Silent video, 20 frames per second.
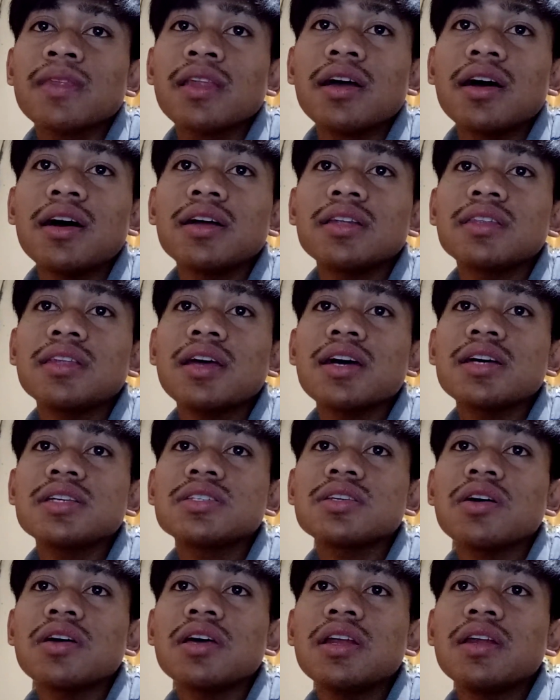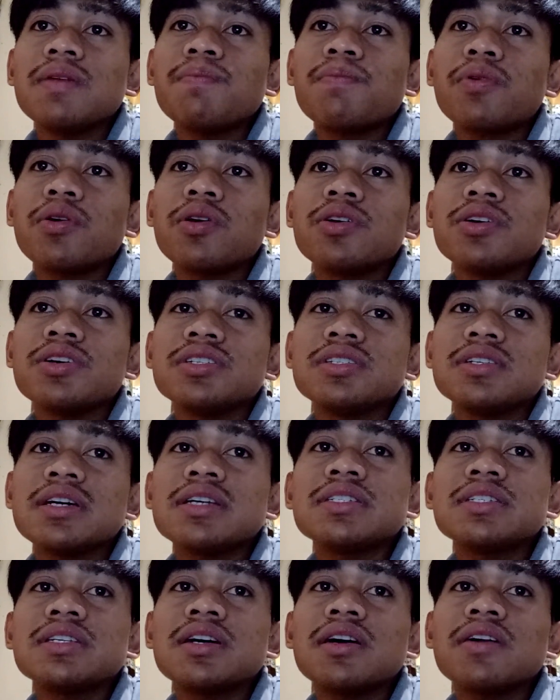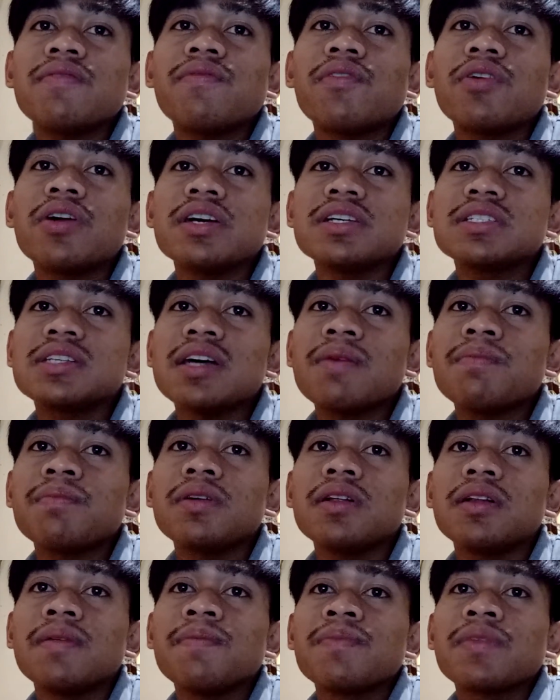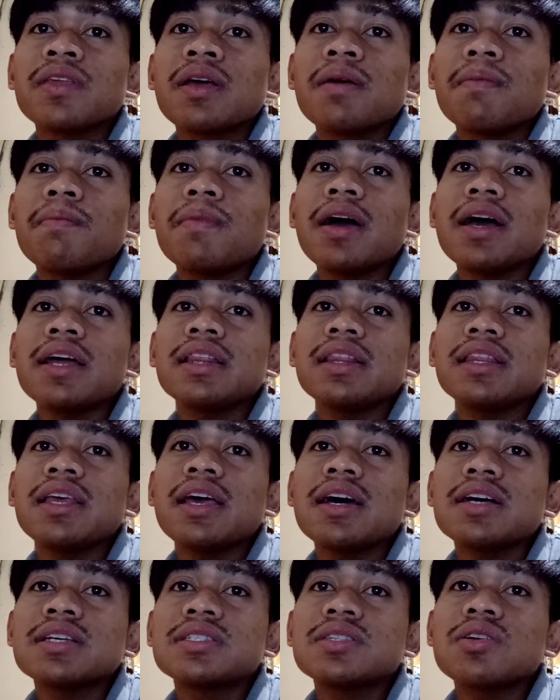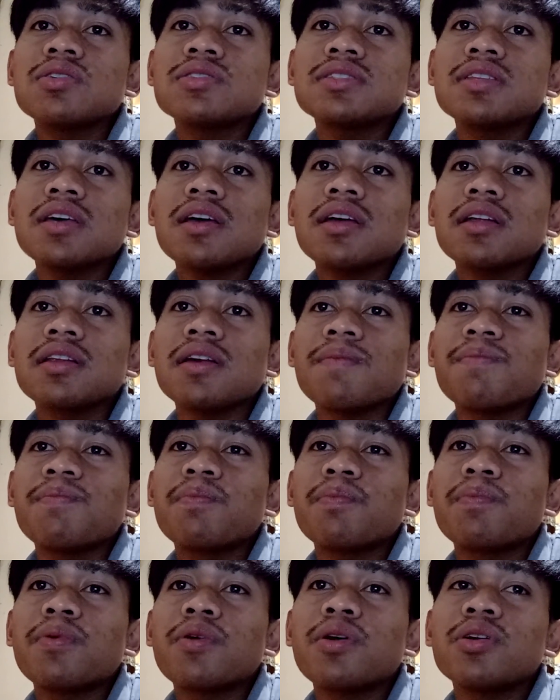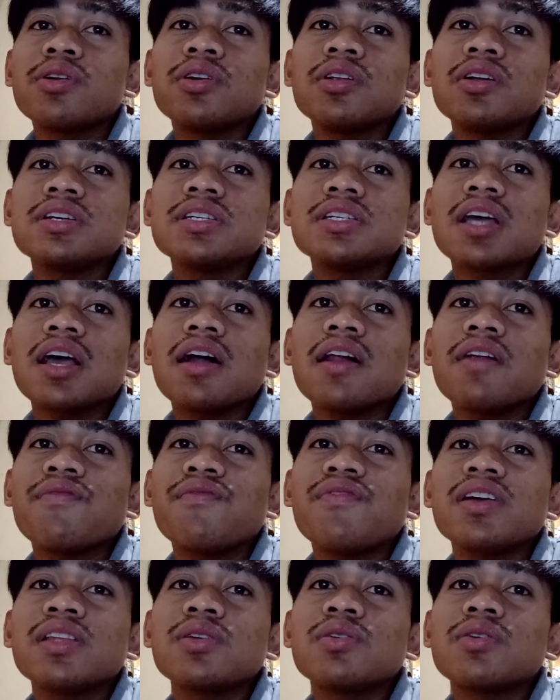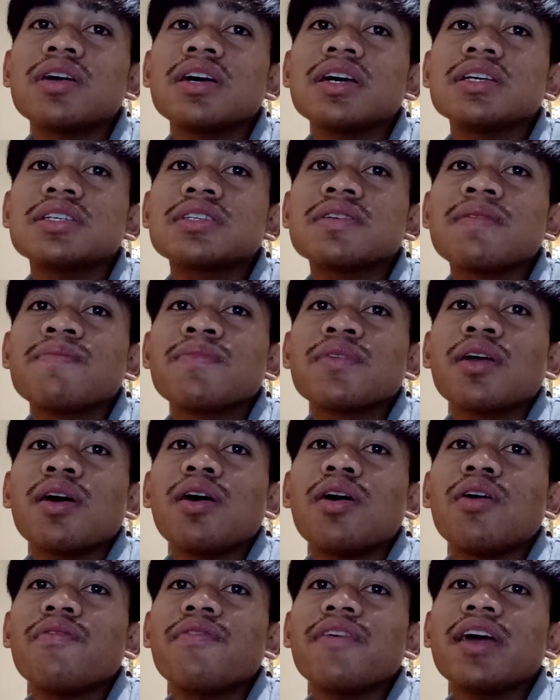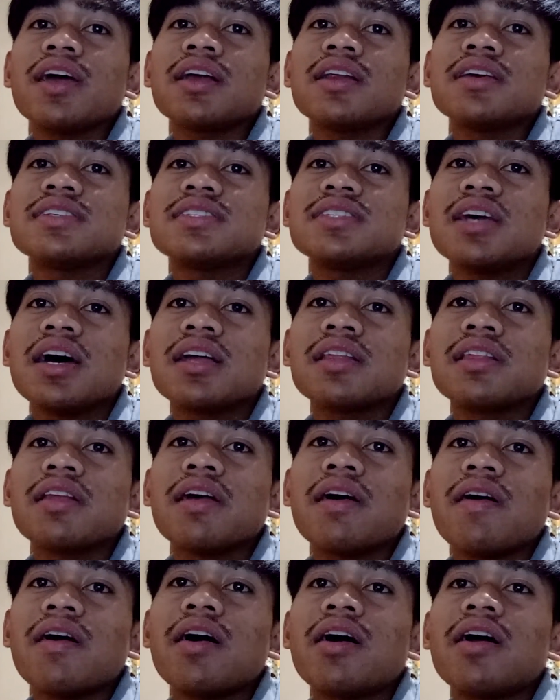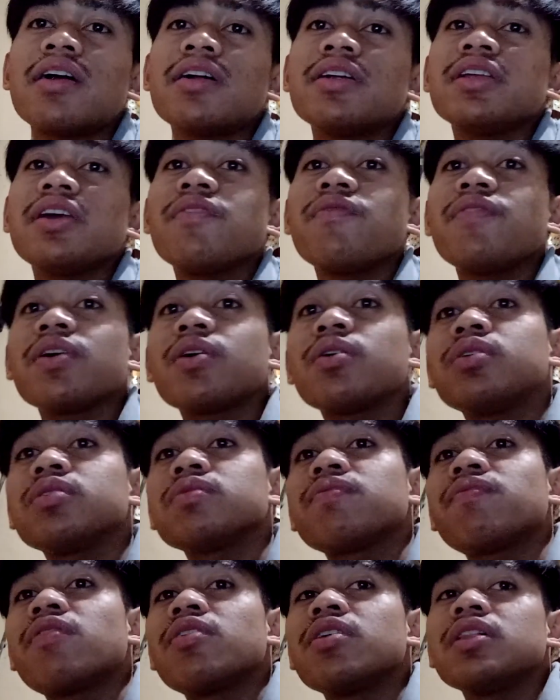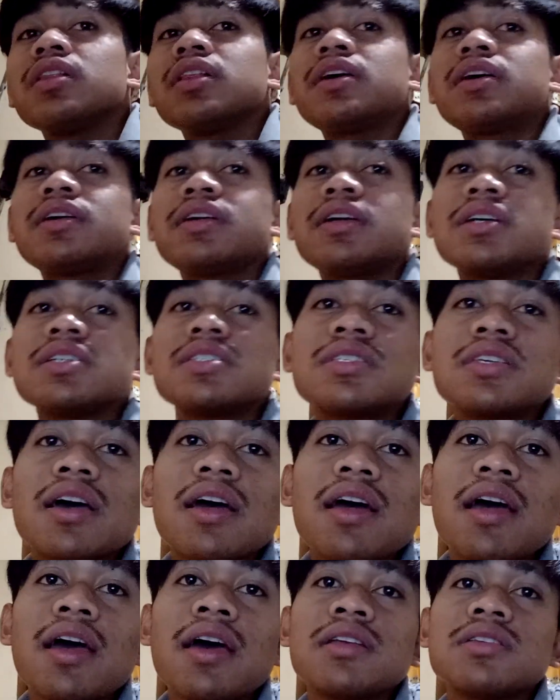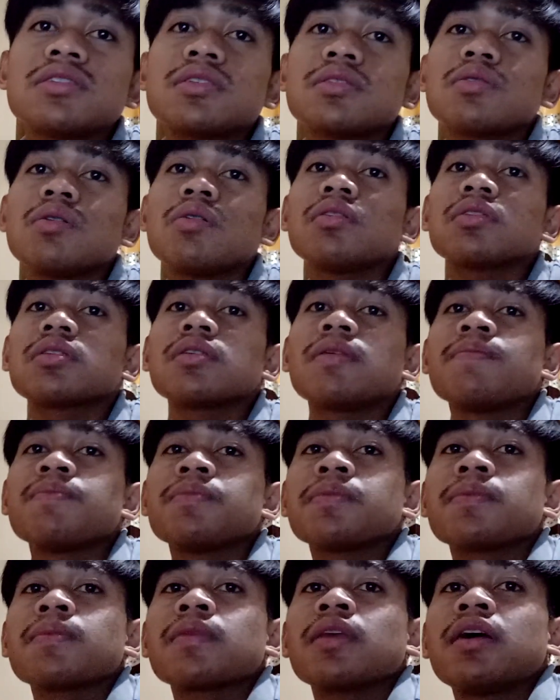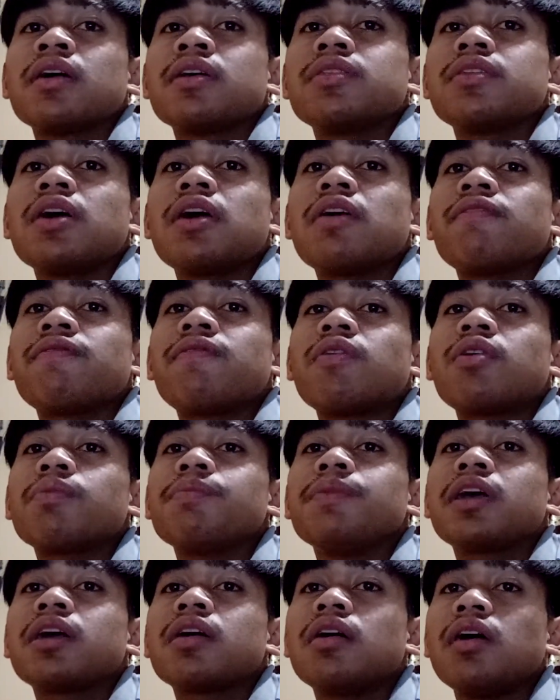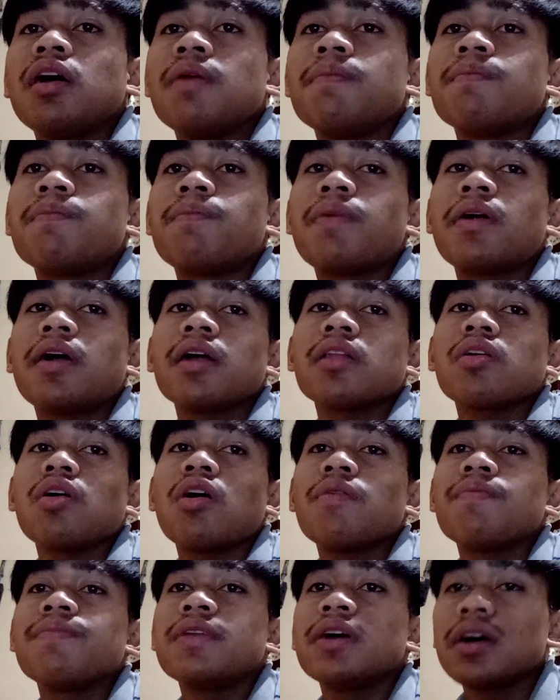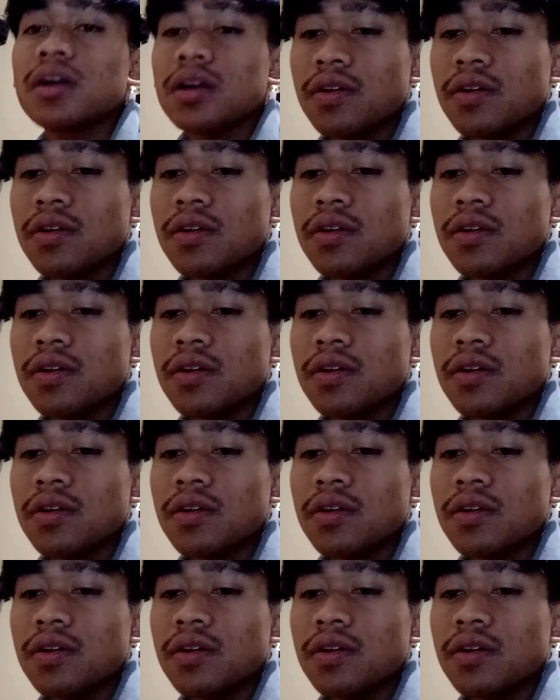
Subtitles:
A test in pronunciation, for example, might diagnostic the phonological features of English that are difficult for learners and so therefore become part of a